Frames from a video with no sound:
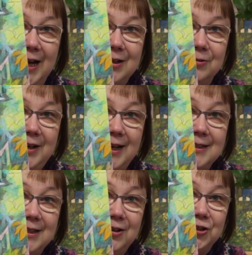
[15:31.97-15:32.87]
I
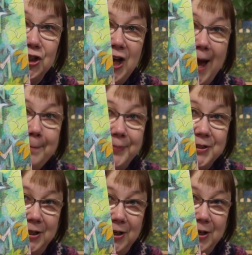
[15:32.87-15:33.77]
created a
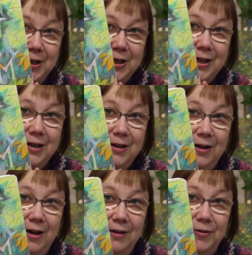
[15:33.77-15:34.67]
chapter
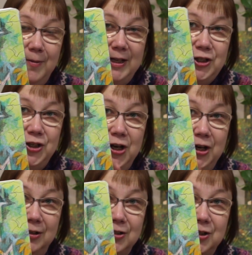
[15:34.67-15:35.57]
for my
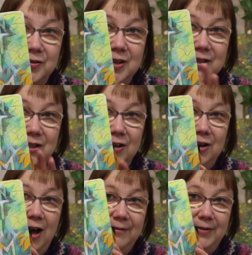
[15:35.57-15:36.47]
journal. So there's a
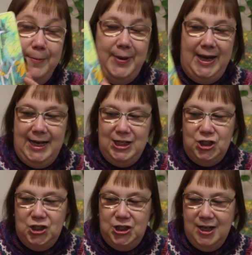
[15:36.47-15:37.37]
cover
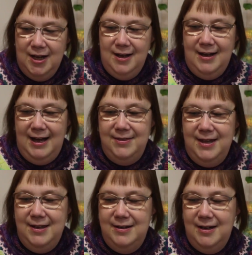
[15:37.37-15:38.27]
page, and
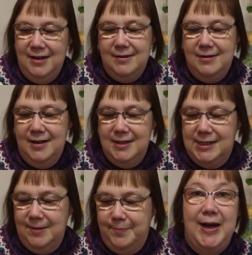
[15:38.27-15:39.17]
then
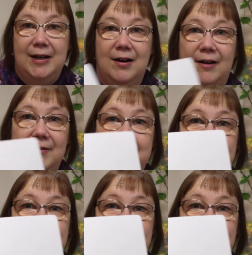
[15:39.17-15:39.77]
there's a back cover